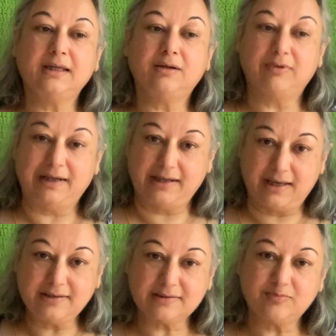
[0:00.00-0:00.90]
Well,
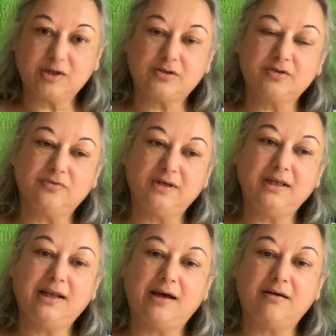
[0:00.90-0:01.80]
yes, because we
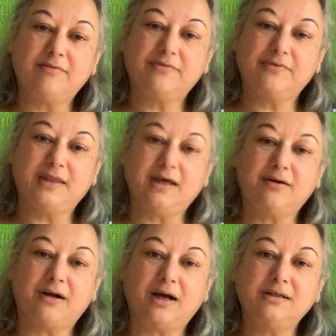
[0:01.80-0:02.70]
love
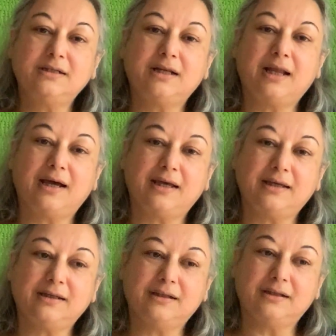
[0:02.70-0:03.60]
their
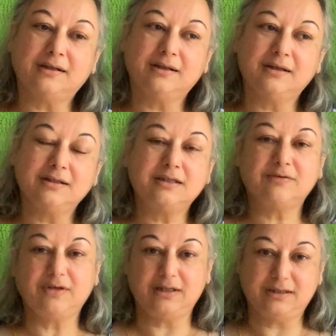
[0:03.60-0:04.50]
underlying
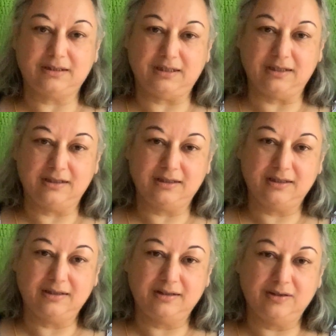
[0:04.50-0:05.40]
divinity.
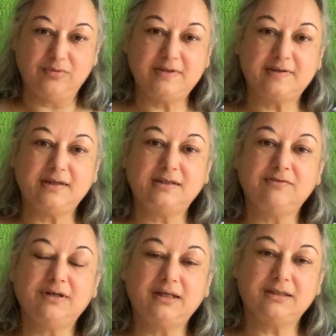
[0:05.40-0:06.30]
We see
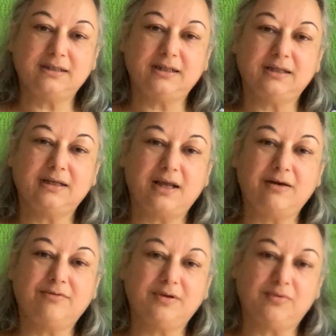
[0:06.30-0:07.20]
divinity in
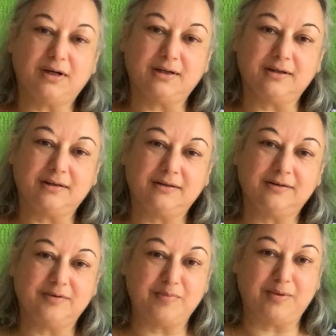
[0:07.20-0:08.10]
everyone,
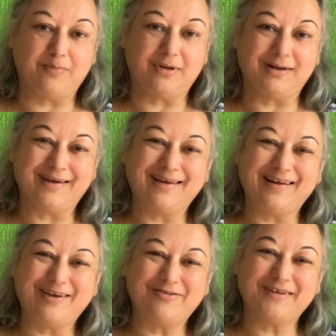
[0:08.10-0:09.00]
remember, and
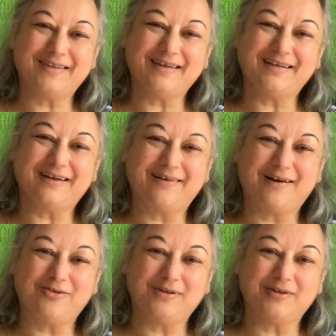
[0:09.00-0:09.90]
everything
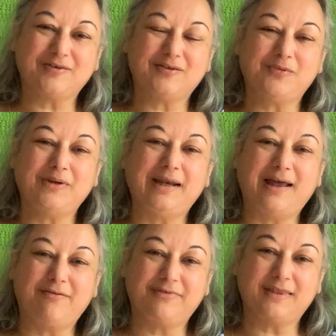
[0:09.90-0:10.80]
around us. So we
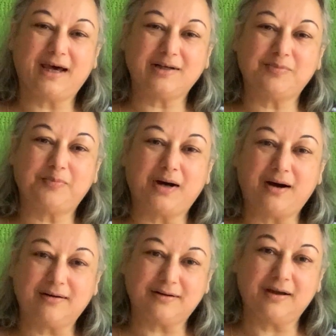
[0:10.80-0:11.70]
love that
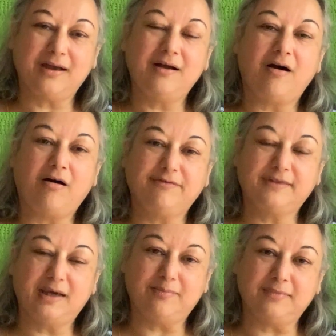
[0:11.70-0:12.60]
part of
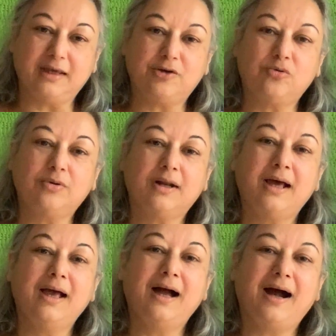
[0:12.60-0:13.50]
them, their own
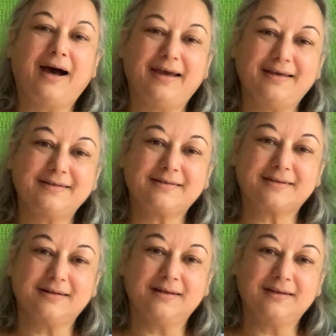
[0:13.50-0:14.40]
highest
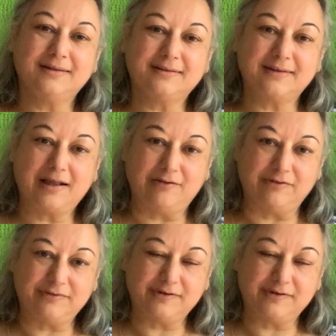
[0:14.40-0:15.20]
self.